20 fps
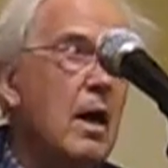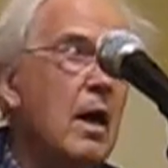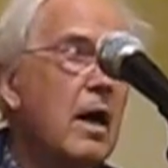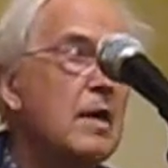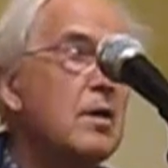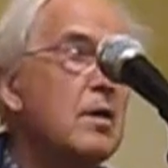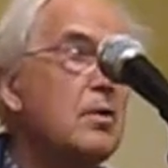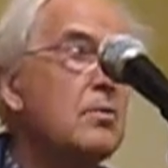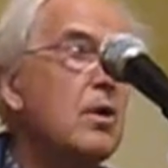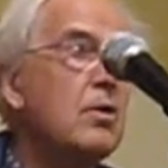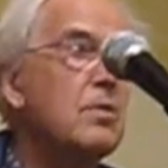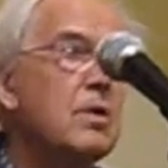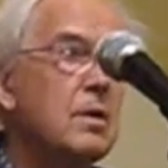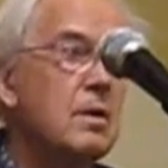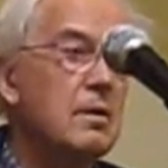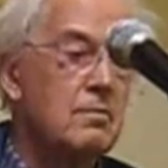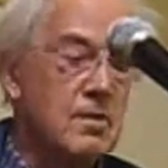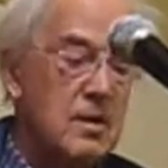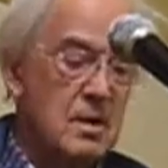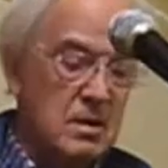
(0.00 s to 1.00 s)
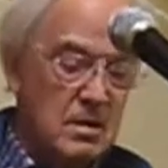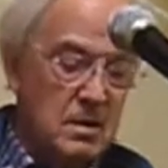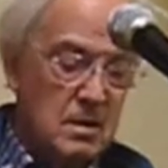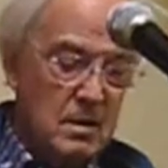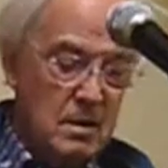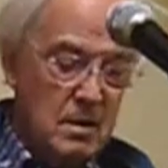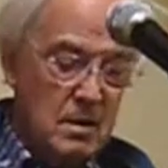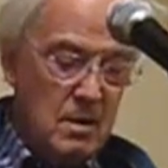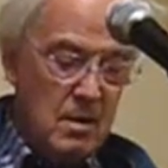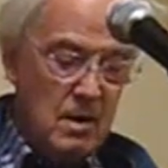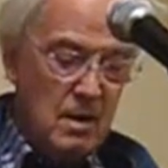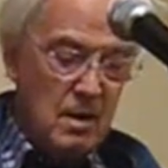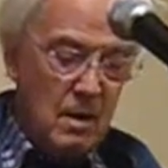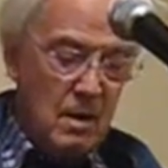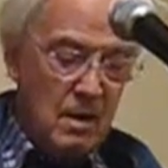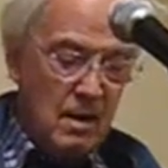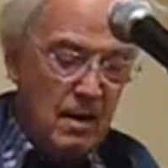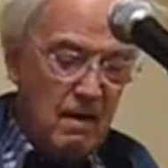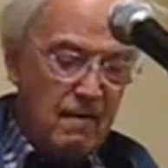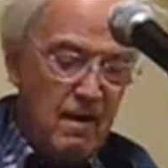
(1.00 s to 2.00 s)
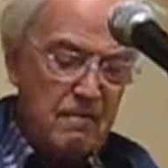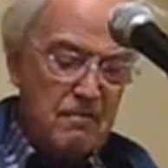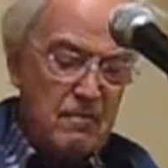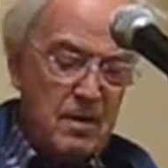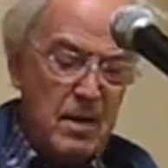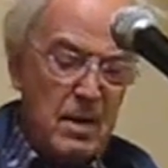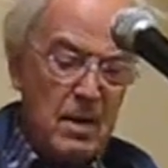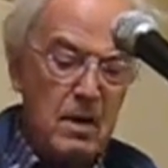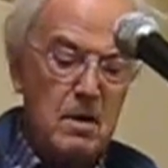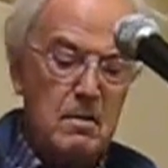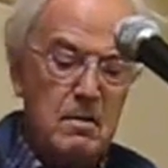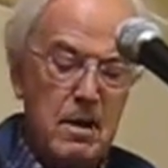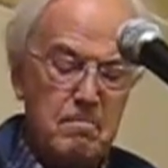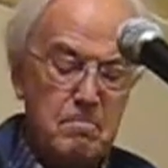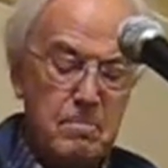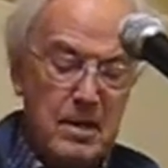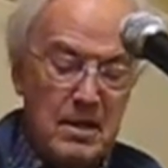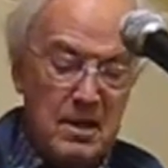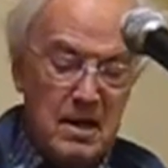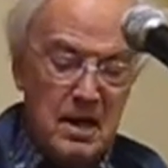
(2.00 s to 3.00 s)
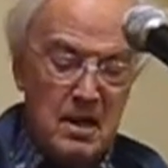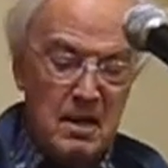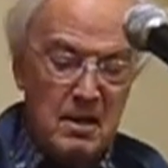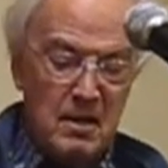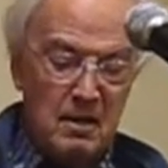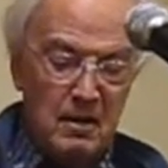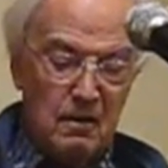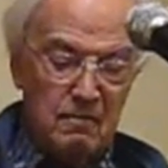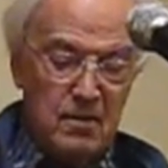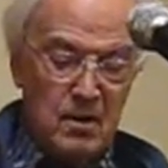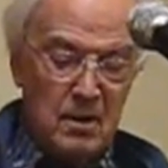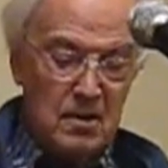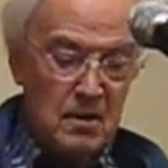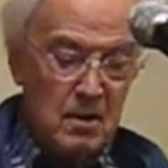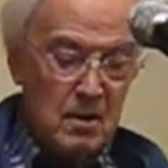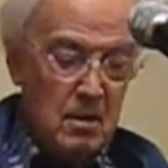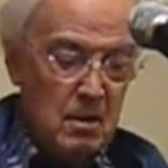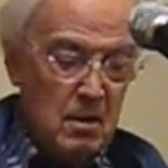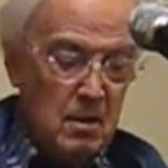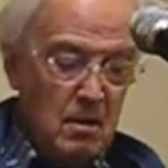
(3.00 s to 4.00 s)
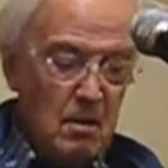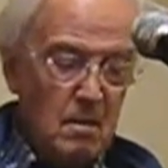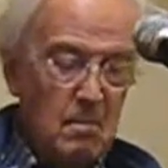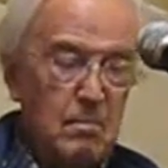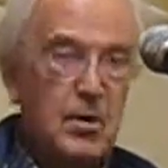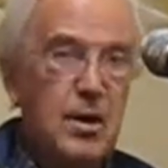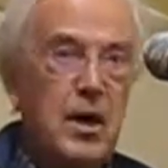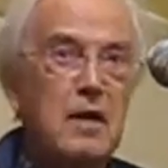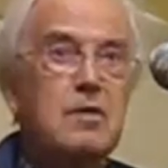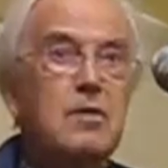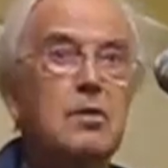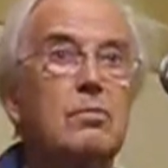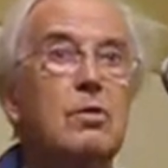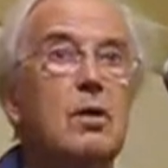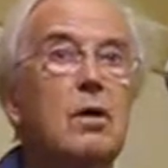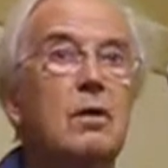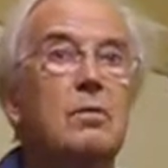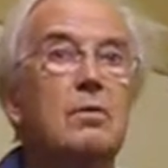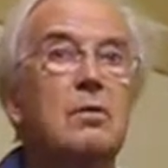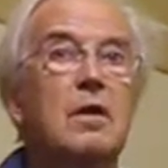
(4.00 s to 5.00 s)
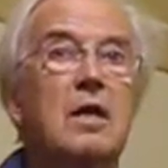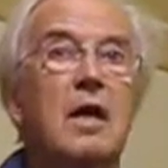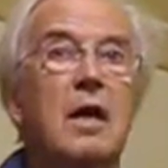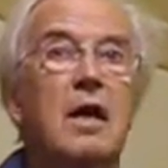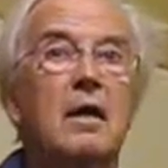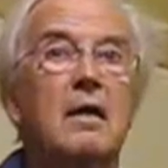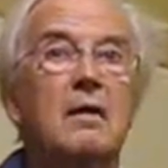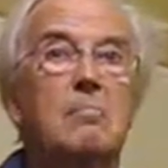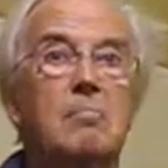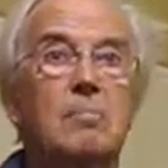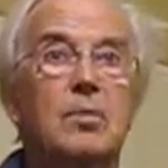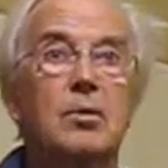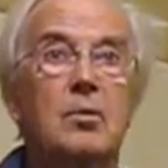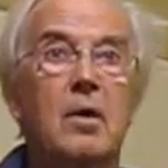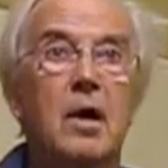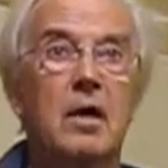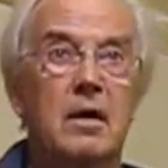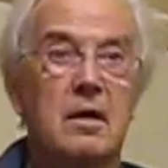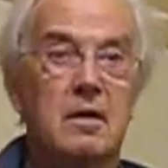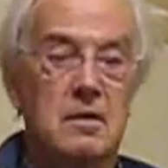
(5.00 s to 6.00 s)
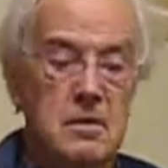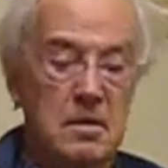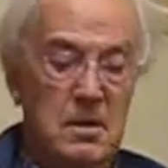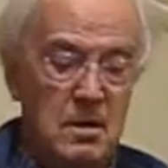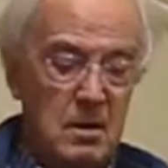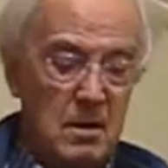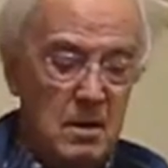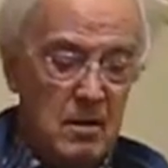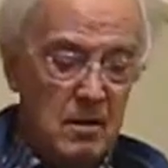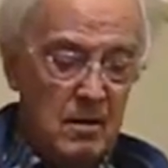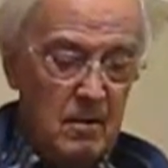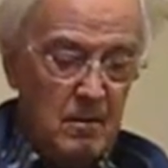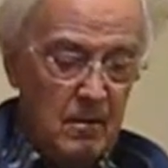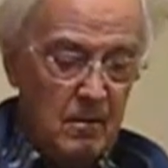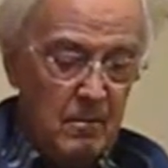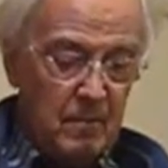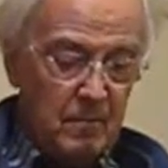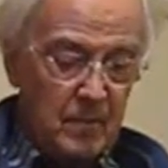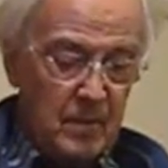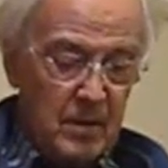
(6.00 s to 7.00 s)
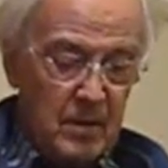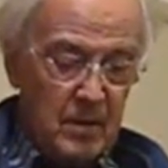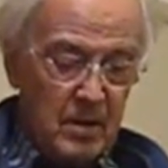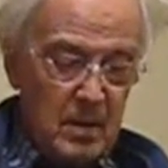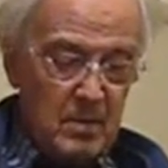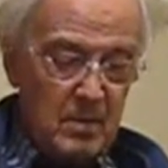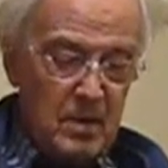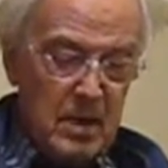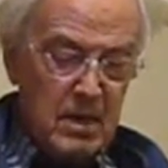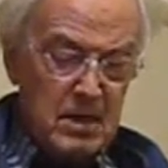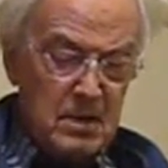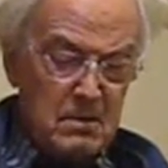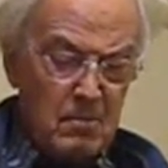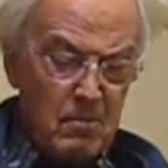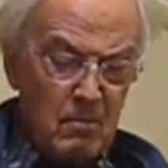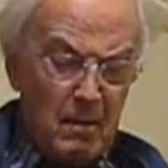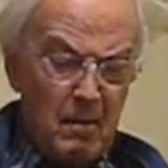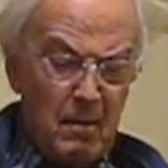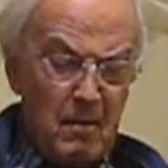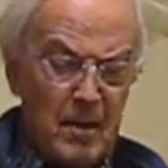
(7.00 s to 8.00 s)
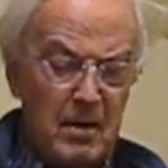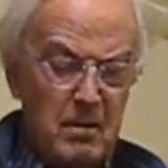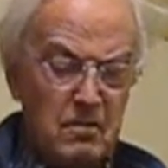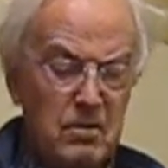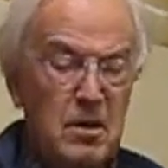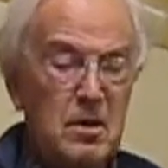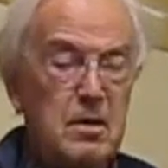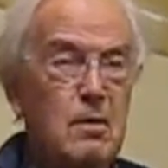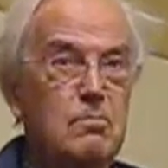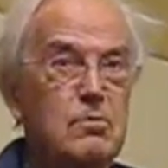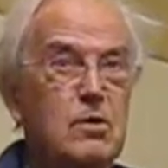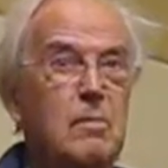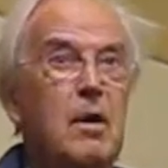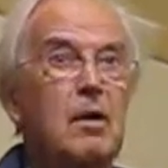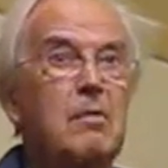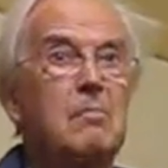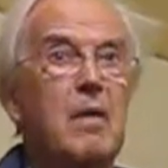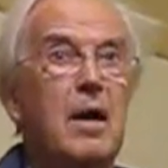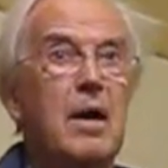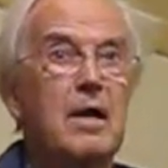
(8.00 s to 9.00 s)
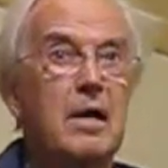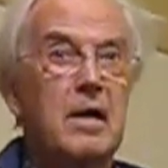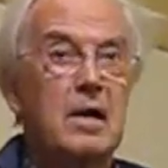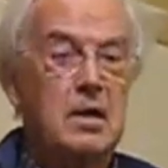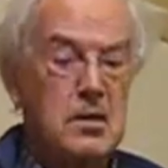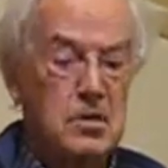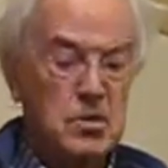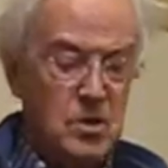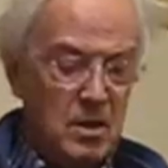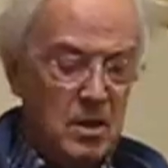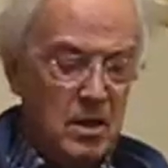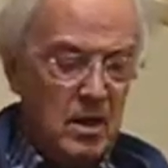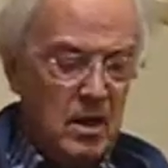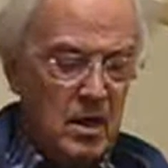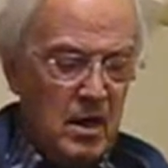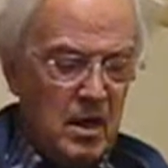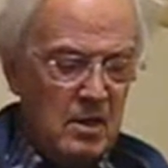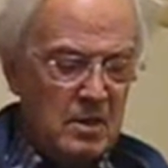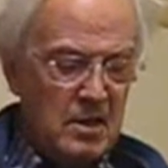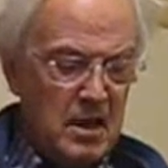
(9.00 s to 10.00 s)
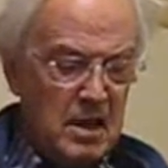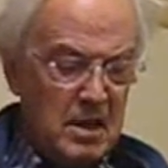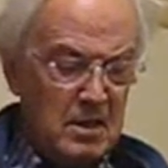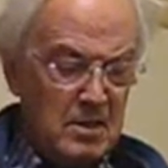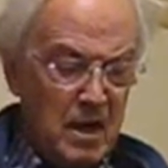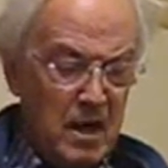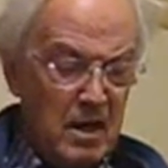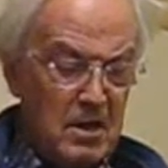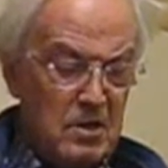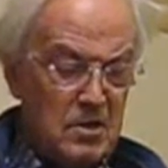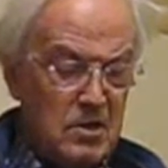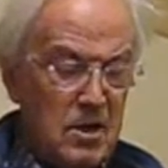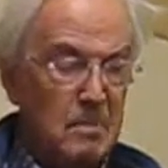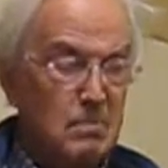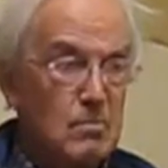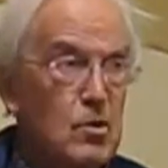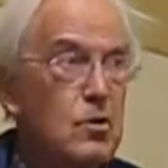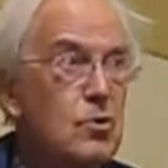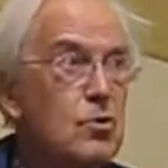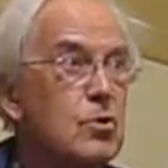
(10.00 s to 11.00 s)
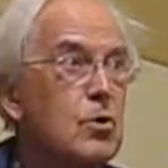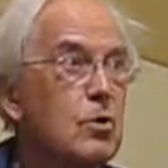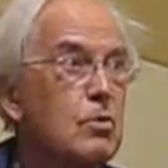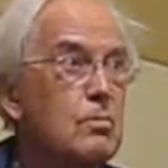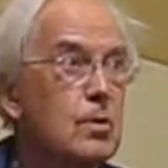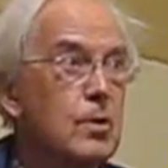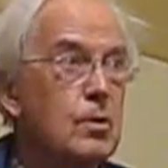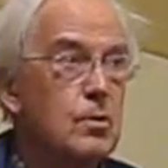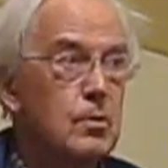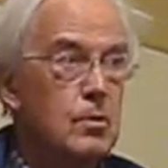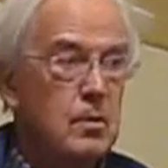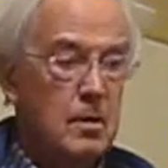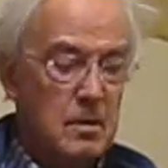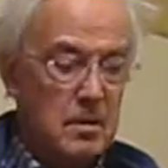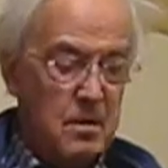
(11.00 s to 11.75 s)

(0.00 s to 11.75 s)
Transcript: I know nothing of this, if ever there had been anything of this. But I do know that he had blue eyes, that, he's, well, he, that he was about my age, and that his eyes seemed so blue.